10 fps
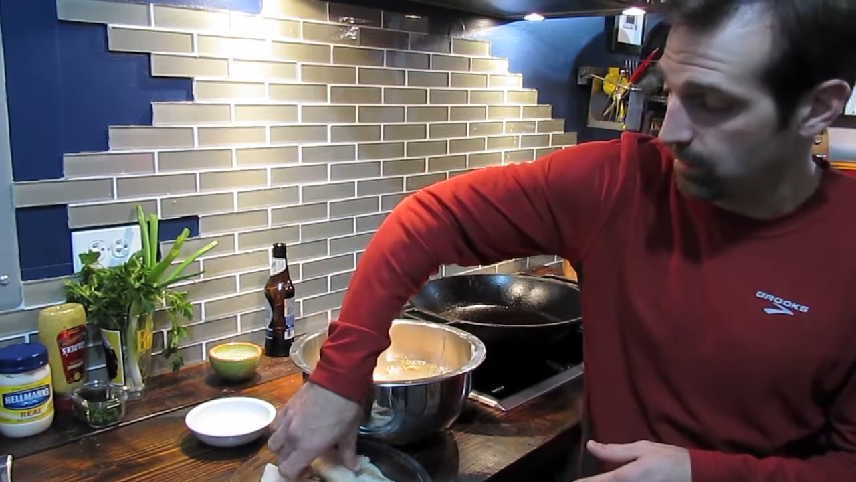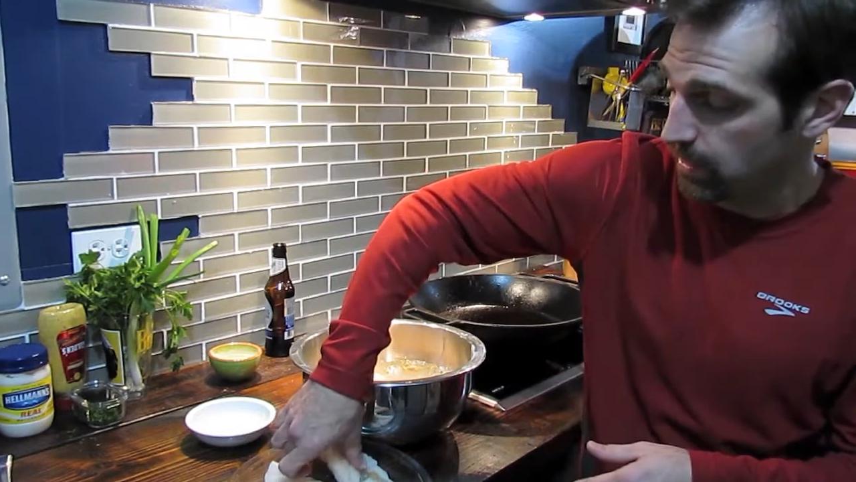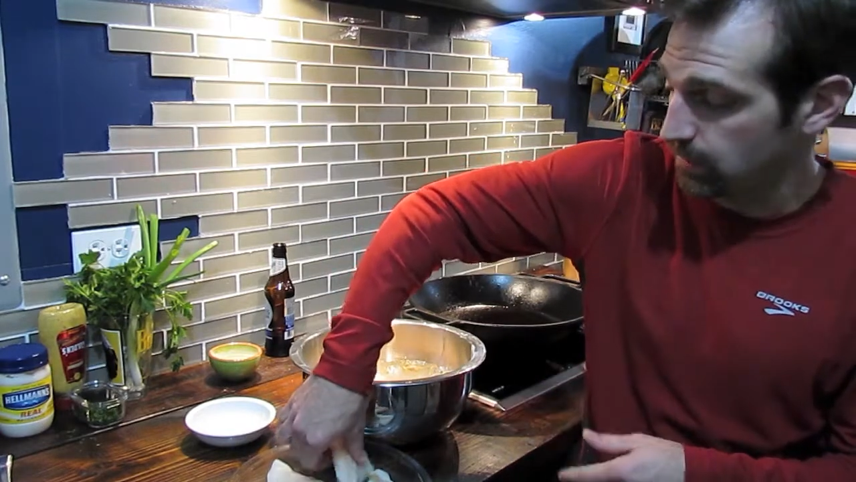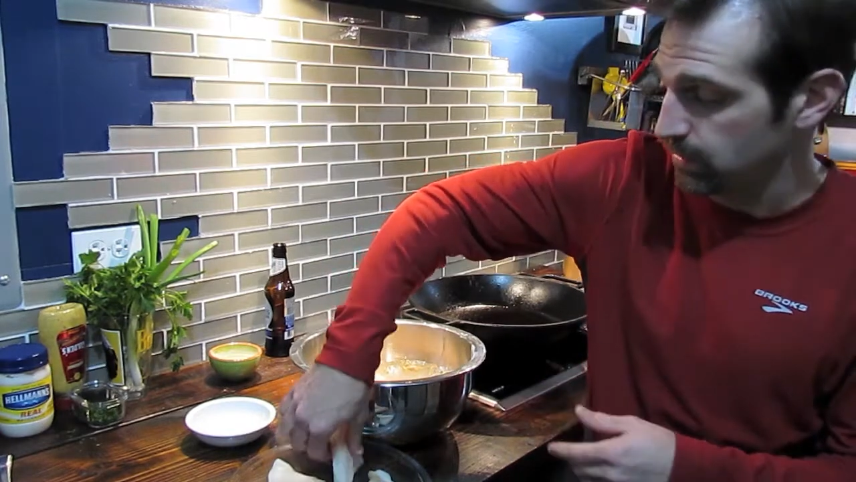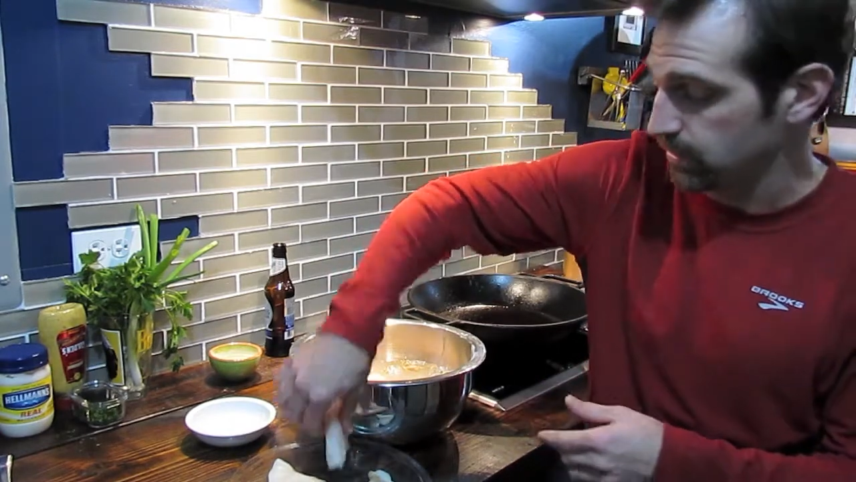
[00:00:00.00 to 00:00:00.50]
I
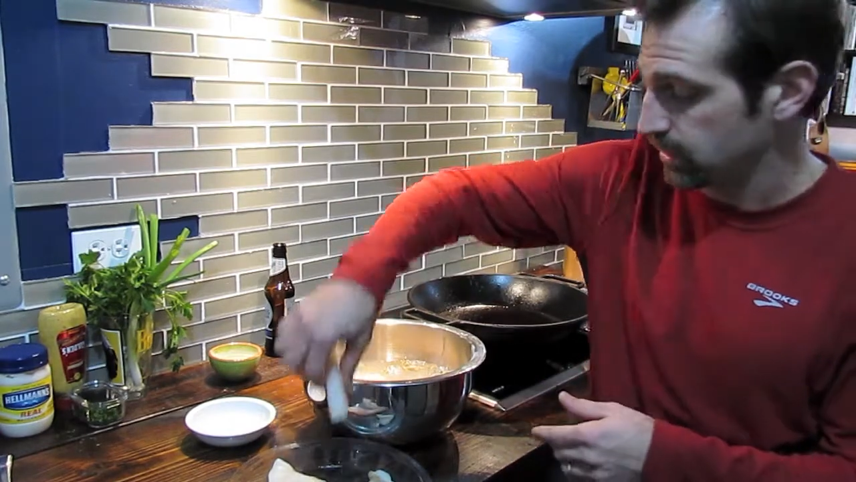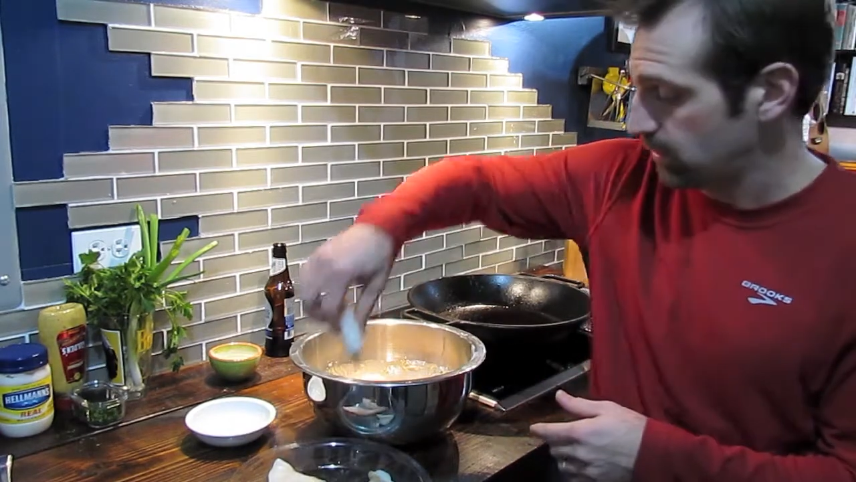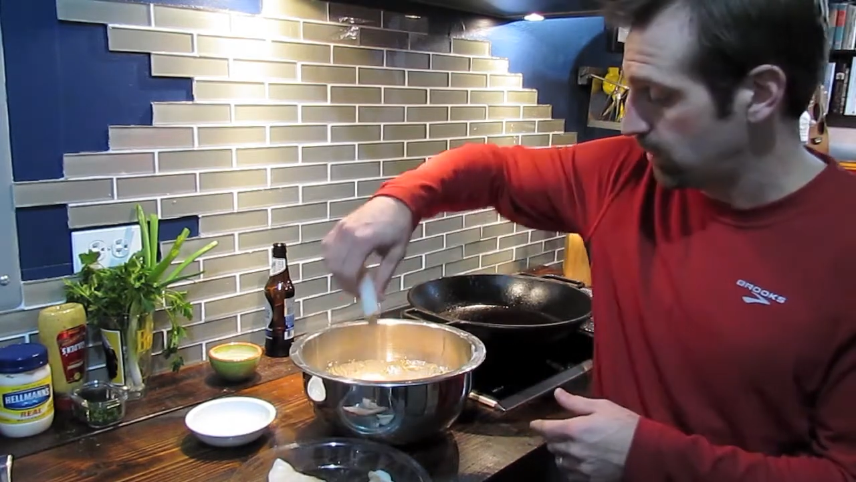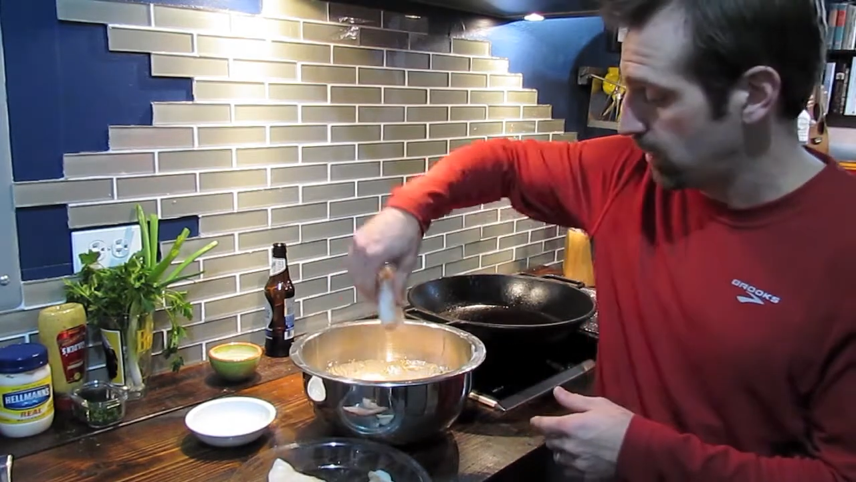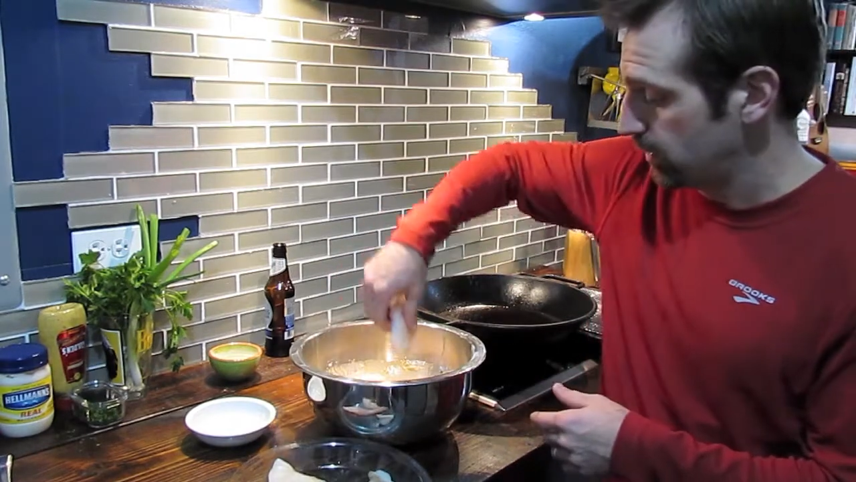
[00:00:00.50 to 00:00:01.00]
may even be able to
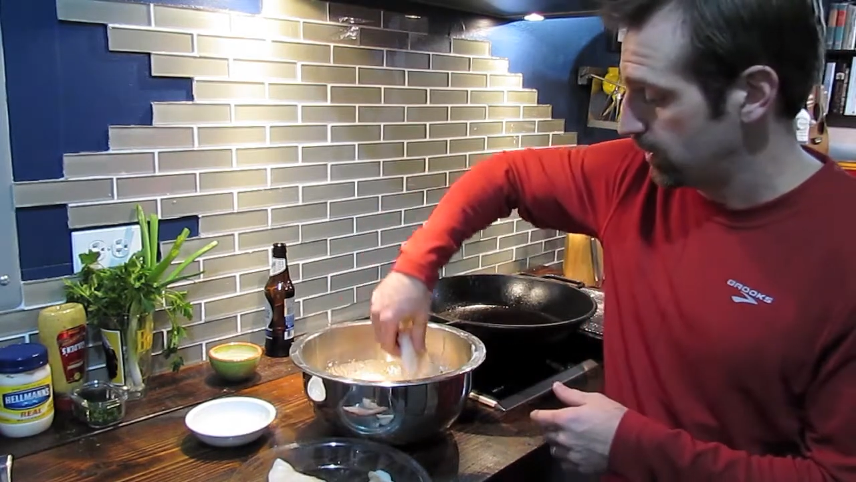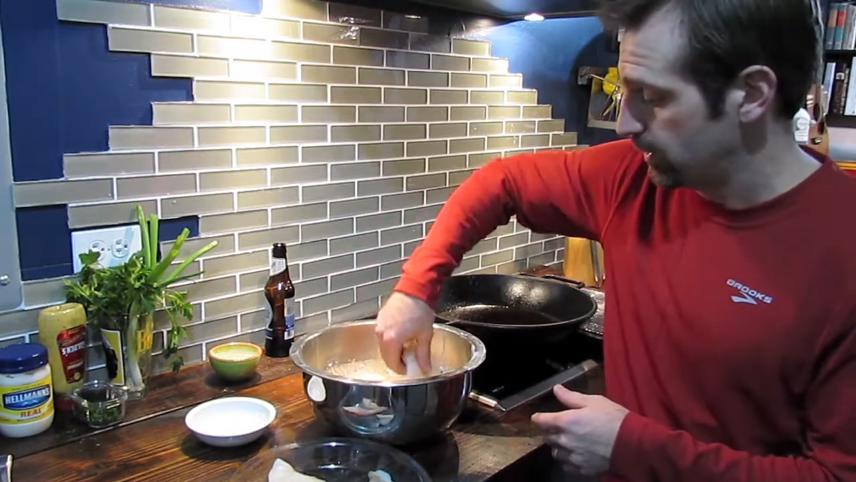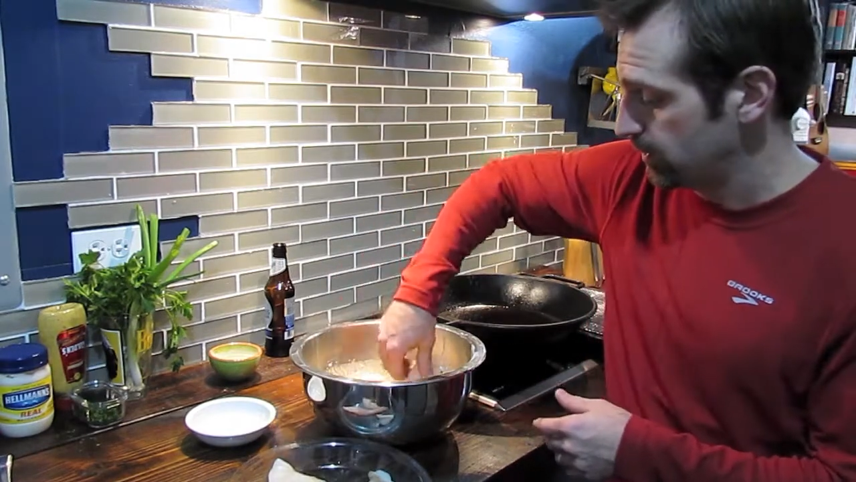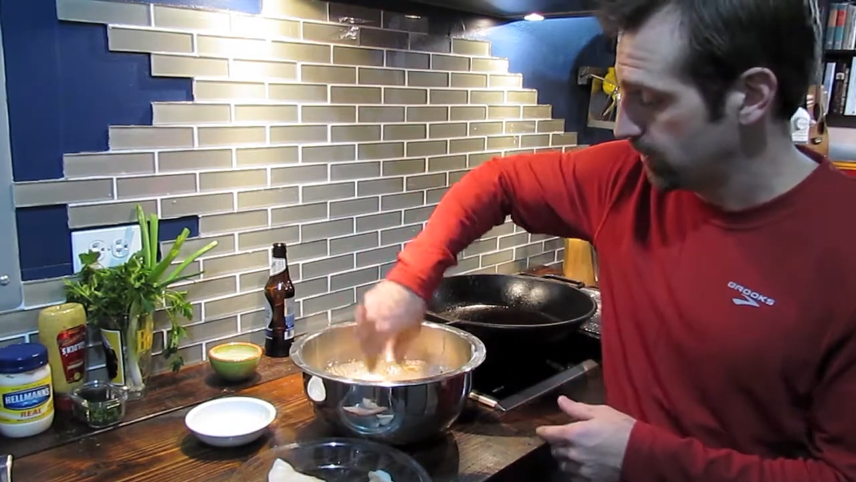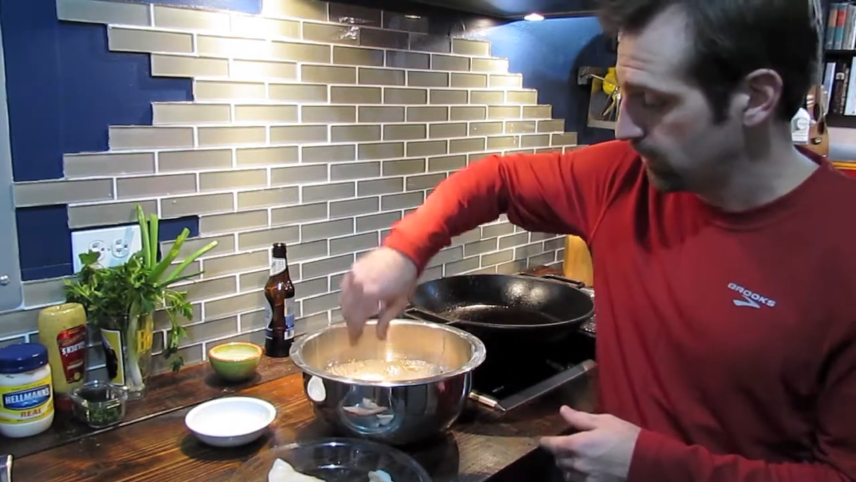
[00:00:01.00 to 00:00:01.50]
get them all in
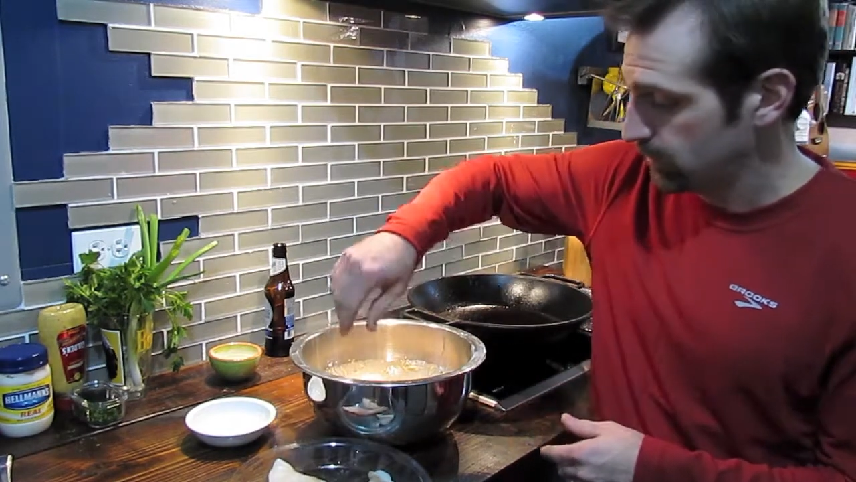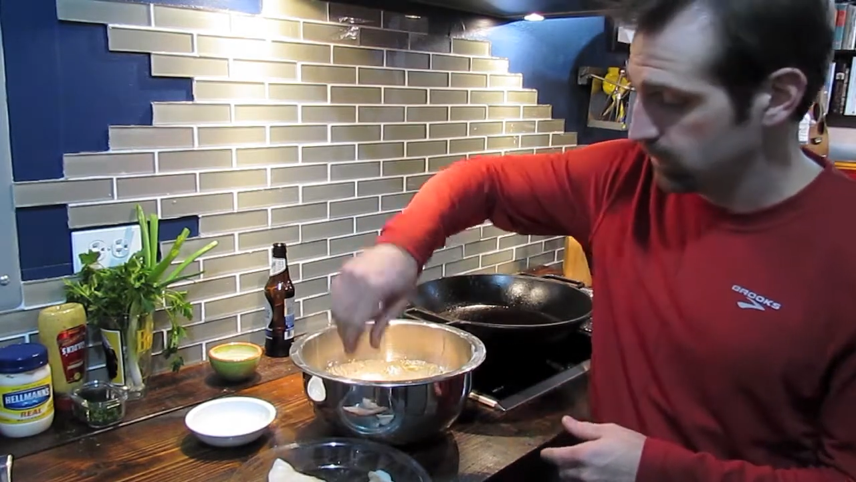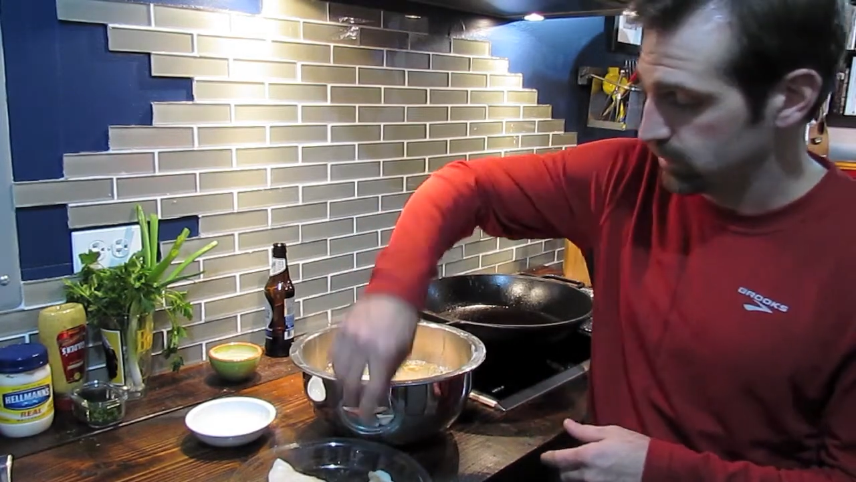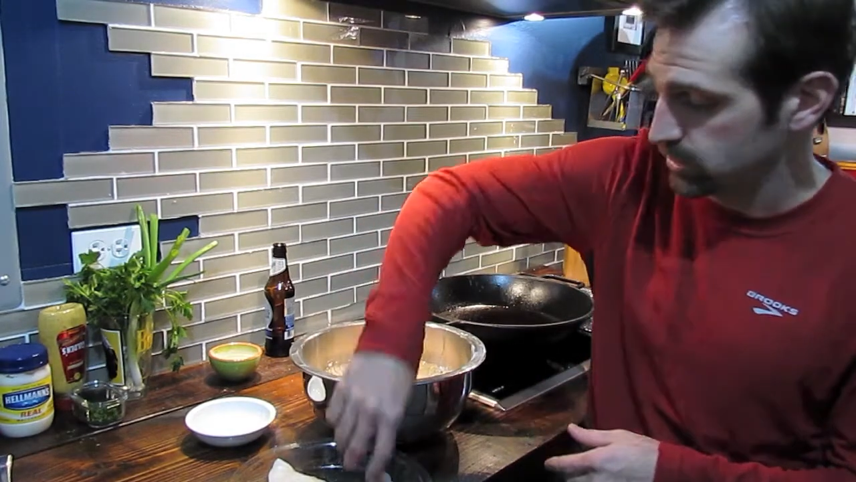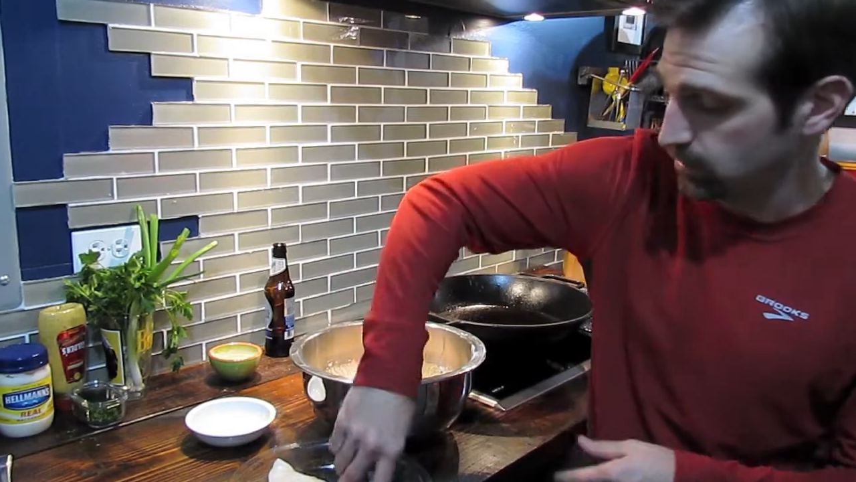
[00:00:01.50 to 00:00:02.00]
there,
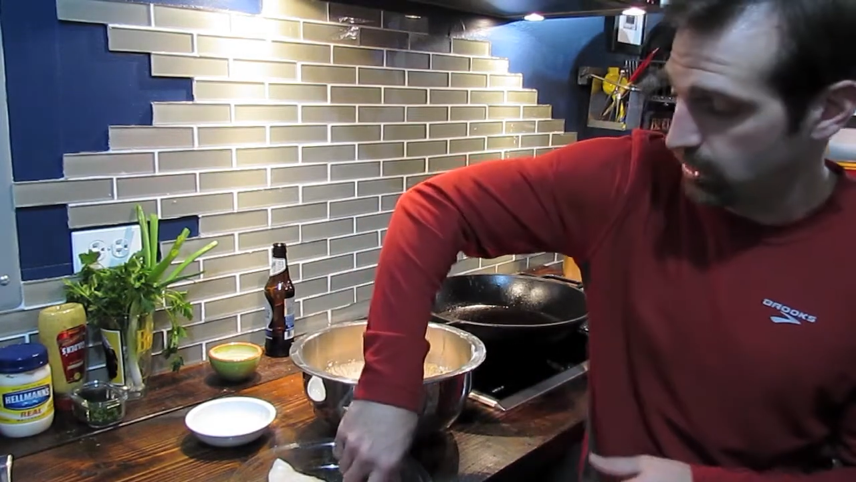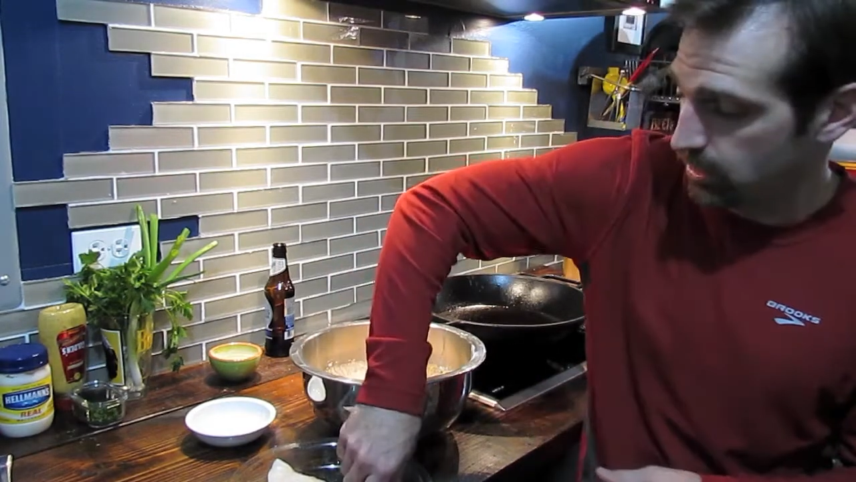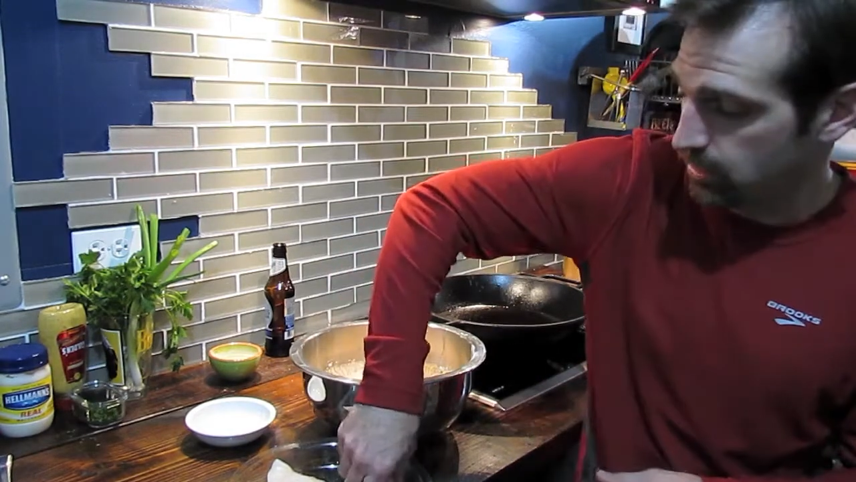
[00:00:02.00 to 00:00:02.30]
which will make